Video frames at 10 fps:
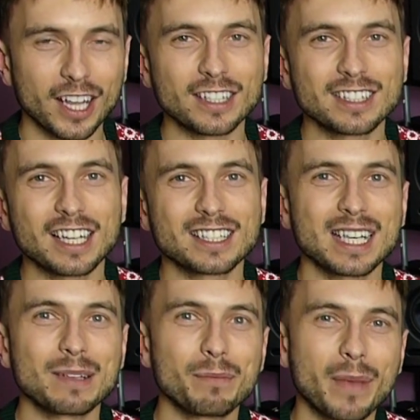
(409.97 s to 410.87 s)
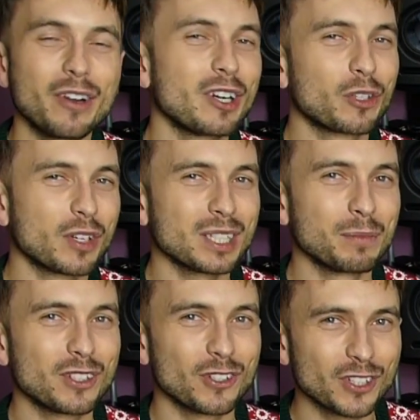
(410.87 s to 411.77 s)
It's like saying Merry
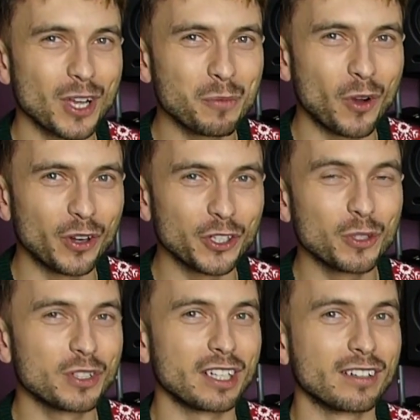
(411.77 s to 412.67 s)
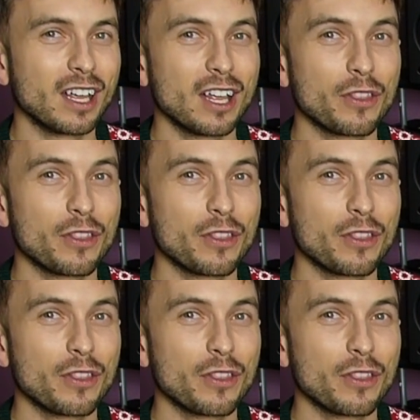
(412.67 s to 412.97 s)
Christmas to someone using